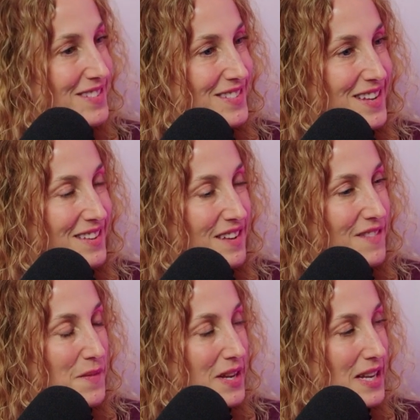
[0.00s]
I love
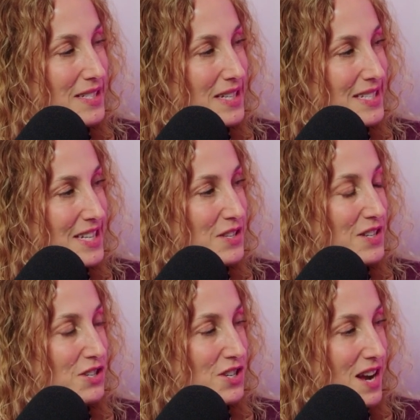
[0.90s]
that we get to continue
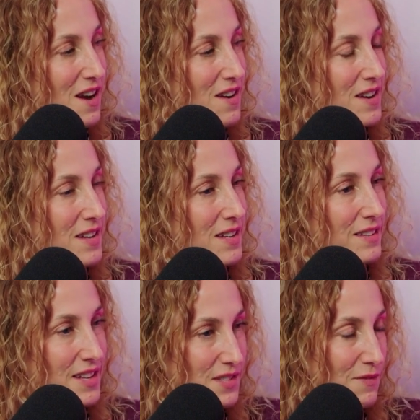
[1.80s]
to share
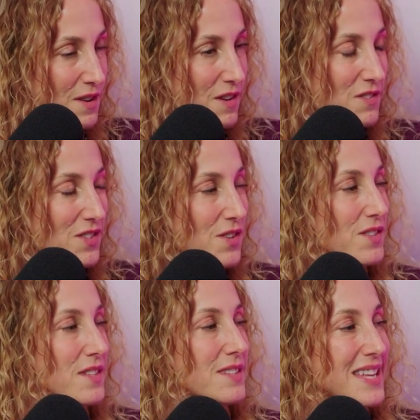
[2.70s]
lots of free
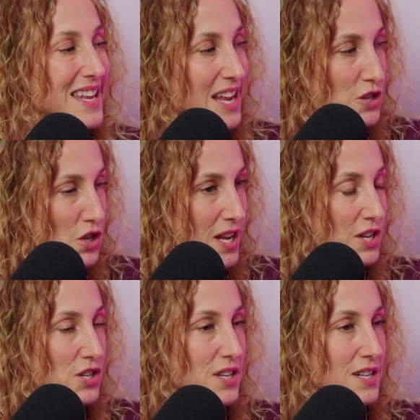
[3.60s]
resources and
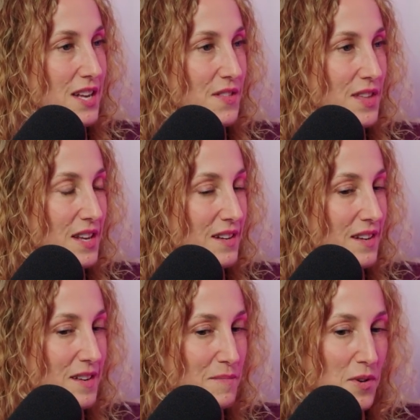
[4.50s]
education, and then
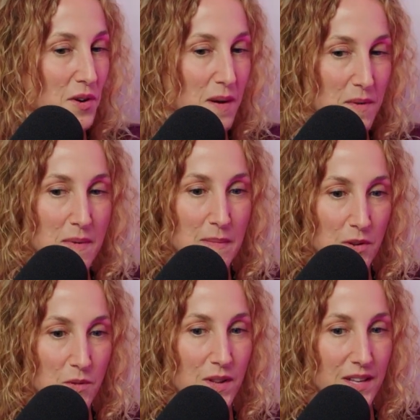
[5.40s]
program with people
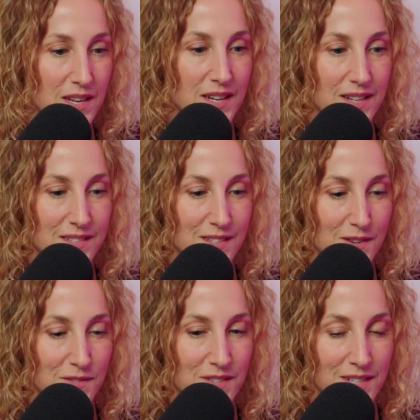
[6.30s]
who really need it.
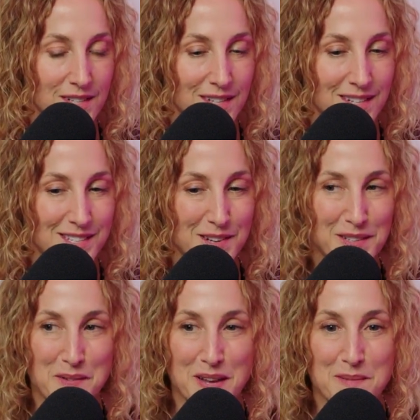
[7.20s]
So stoked
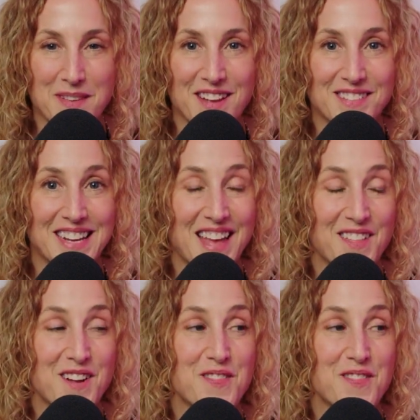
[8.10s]
that we could be there together.